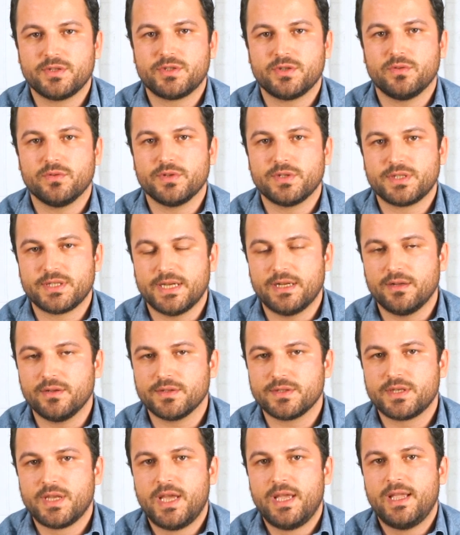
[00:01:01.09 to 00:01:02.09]
solar
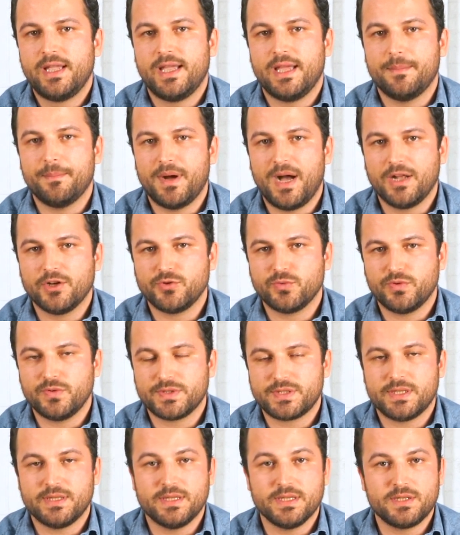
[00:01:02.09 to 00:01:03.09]
cells and
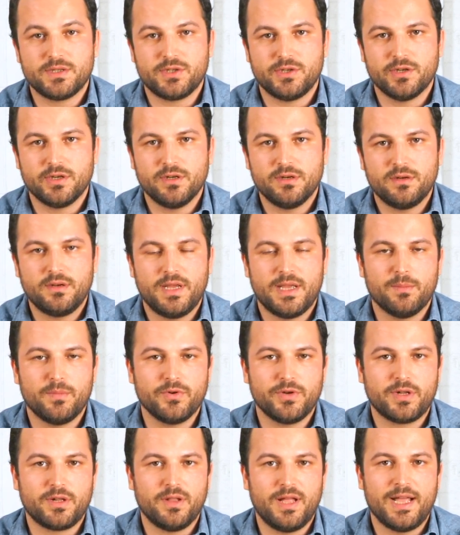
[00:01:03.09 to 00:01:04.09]
modules this year and will
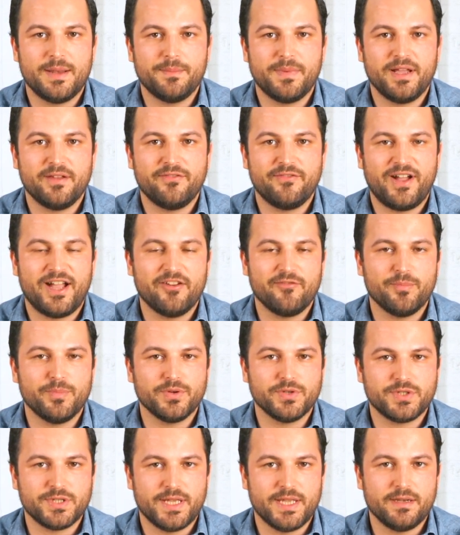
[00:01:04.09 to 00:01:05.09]
decline by
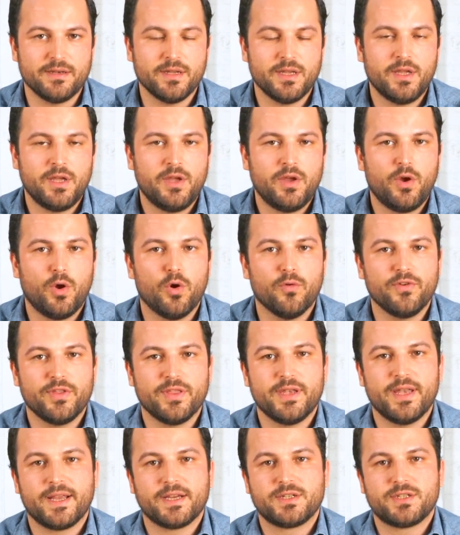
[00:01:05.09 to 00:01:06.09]
5% over the
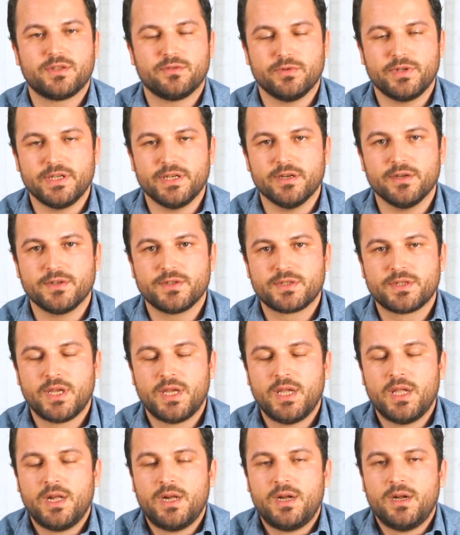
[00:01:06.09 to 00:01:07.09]
next 3 years.
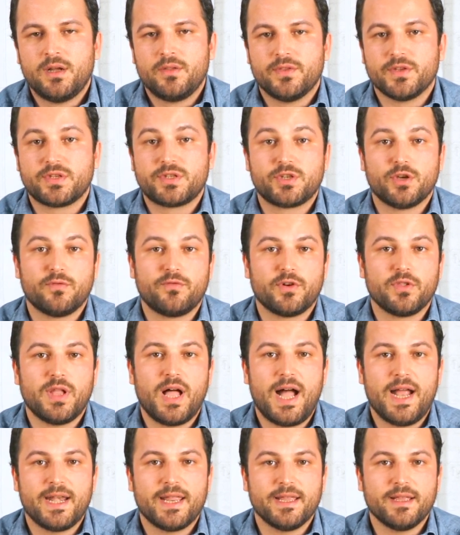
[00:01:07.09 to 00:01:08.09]
The silver
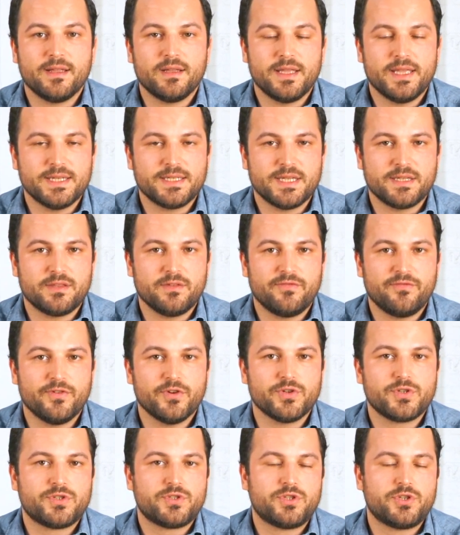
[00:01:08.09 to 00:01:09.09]
lining is that the
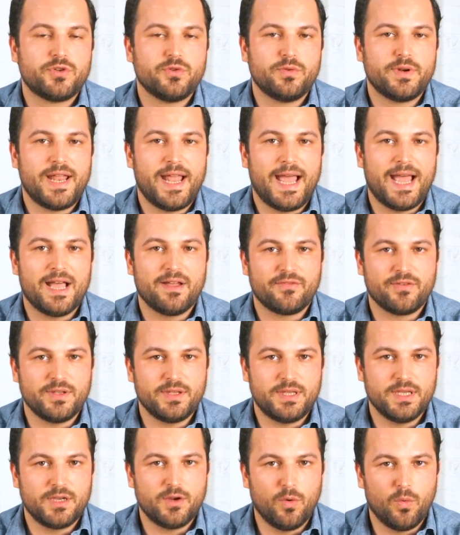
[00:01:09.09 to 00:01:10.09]
first 2.5
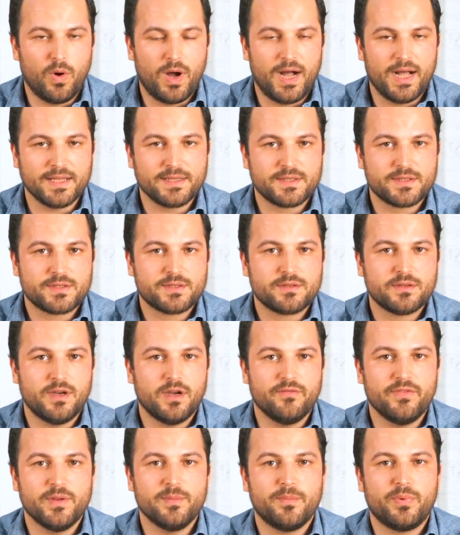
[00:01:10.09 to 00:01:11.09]
gigawatts
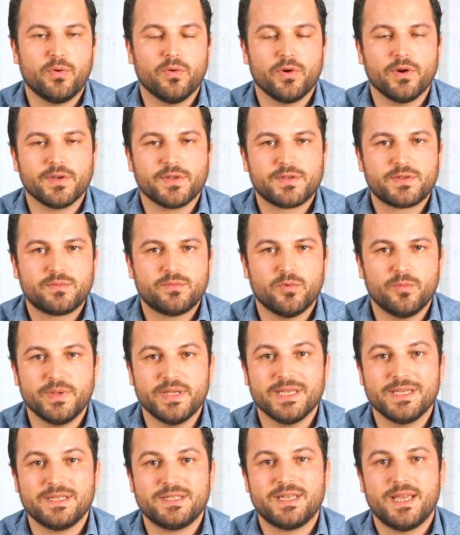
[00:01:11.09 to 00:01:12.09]
of imports will
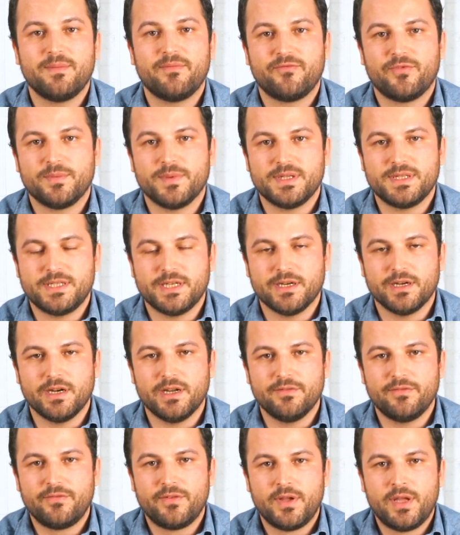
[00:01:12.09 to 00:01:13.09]
be exempt from the
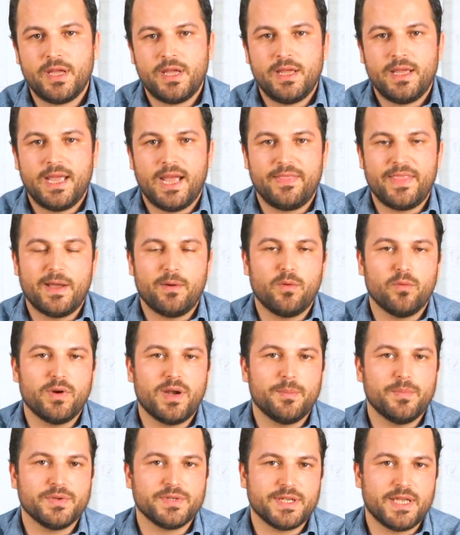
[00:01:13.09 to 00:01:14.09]
tariff, and that will
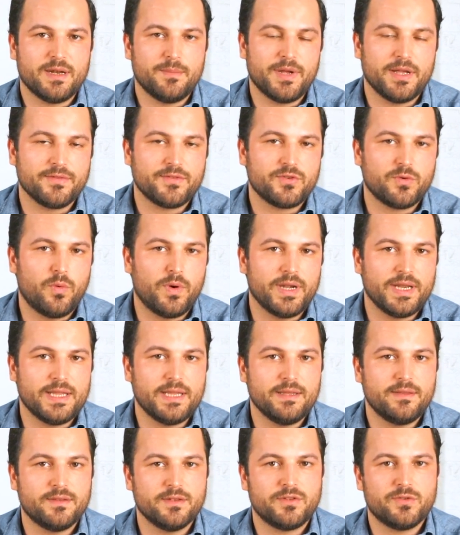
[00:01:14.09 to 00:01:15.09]
represent about
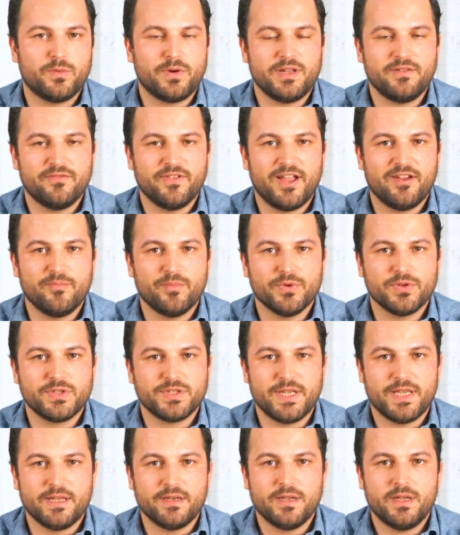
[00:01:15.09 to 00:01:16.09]
20 to
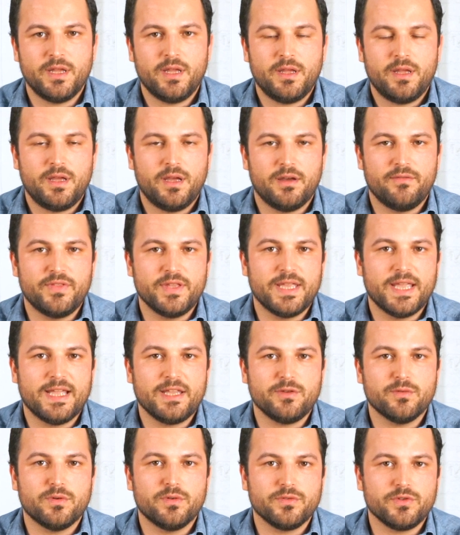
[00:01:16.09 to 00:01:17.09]
25% of the
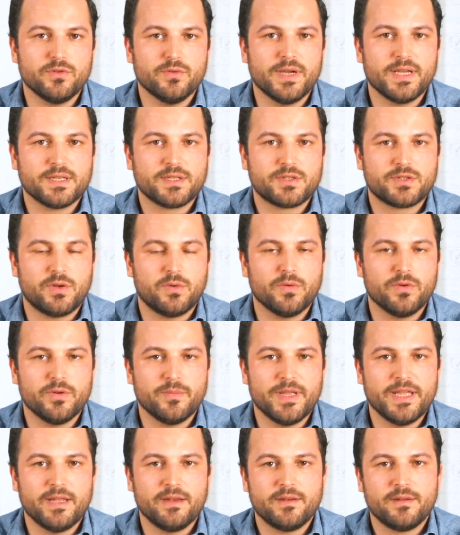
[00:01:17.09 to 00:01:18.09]
annual US solar
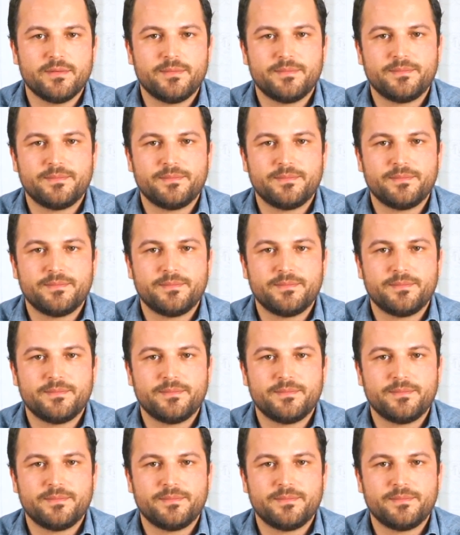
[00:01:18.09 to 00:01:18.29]
demand.